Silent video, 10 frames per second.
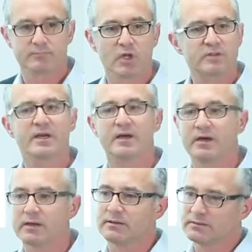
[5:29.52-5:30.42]
Not
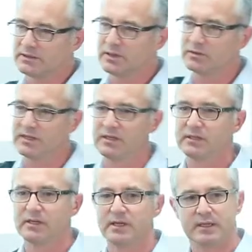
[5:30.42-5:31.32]
the, you know,
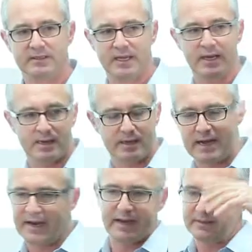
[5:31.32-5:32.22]
the
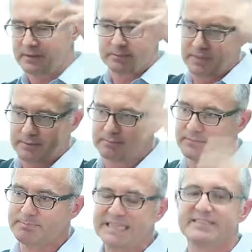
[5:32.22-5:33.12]
highlight, the
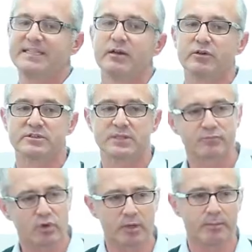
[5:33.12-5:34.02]
bestsellers.
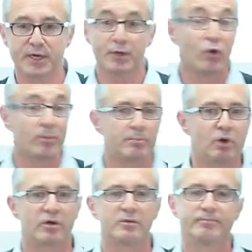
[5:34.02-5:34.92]
I'm talking about a normal
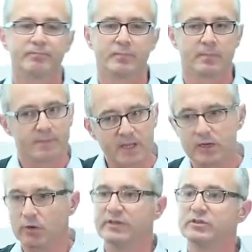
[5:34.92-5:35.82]
book. They
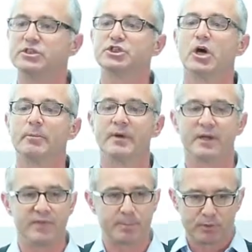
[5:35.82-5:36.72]
go into the shop,
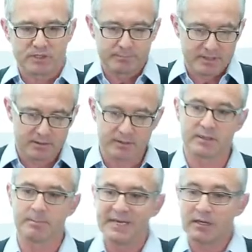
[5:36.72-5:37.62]
they put them
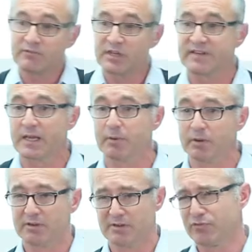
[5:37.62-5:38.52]
in the middle of the
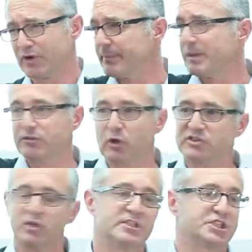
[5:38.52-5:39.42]
table. Forget about
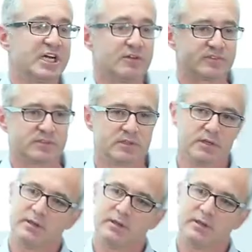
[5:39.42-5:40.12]
those on the shelves.